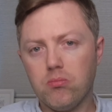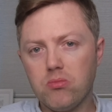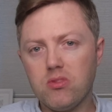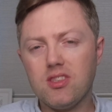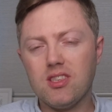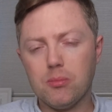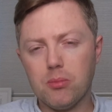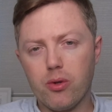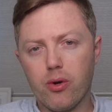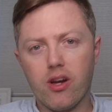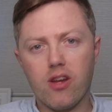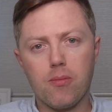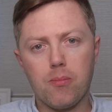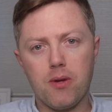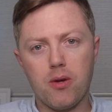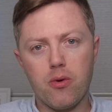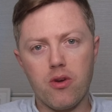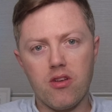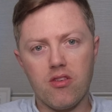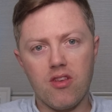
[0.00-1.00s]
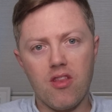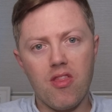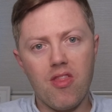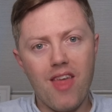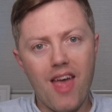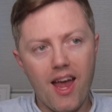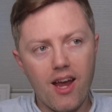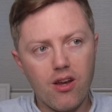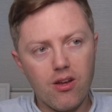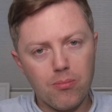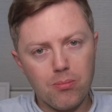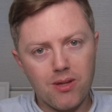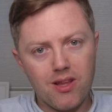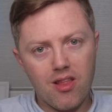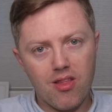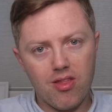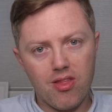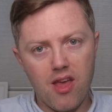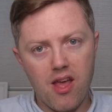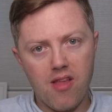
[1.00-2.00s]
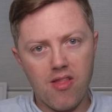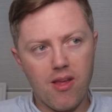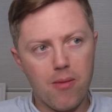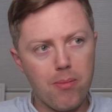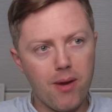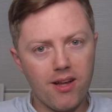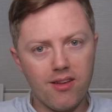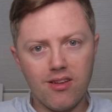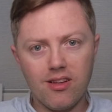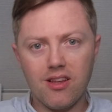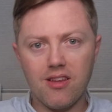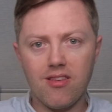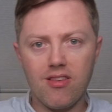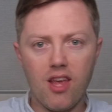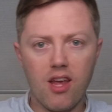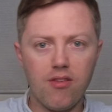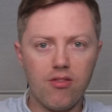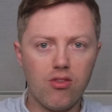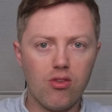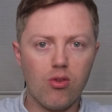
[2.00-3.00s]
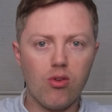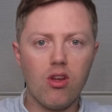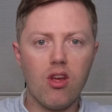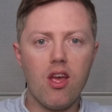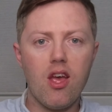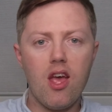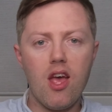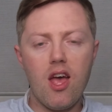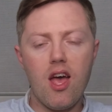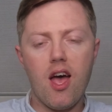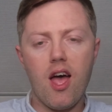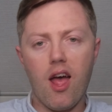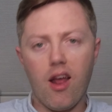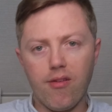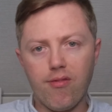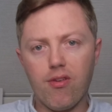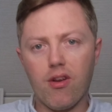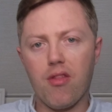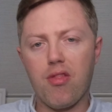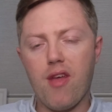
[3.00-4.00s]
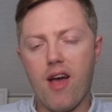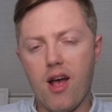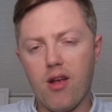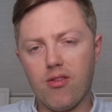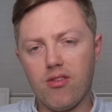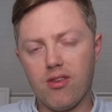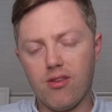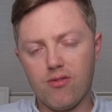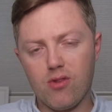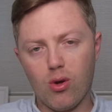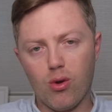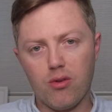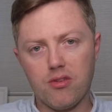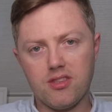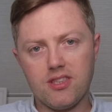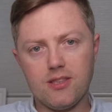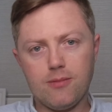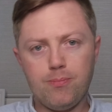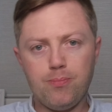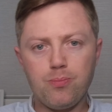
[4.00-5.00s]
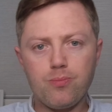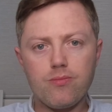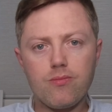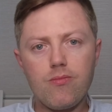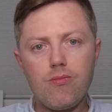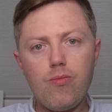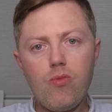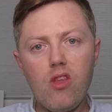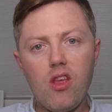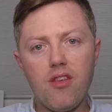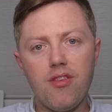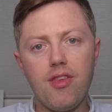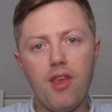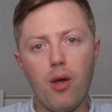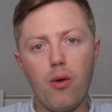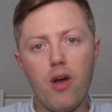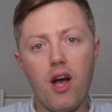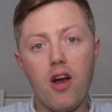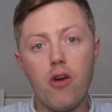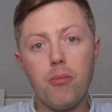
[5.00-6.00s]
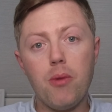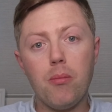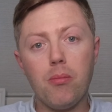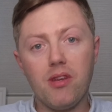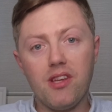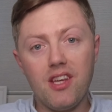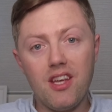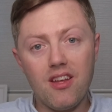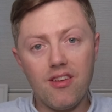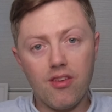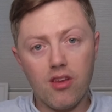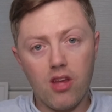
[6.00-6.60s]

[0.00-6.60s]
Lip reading: similar experience, and that could be the thing that basically saves you a handful of thousands of dollars. So I remember years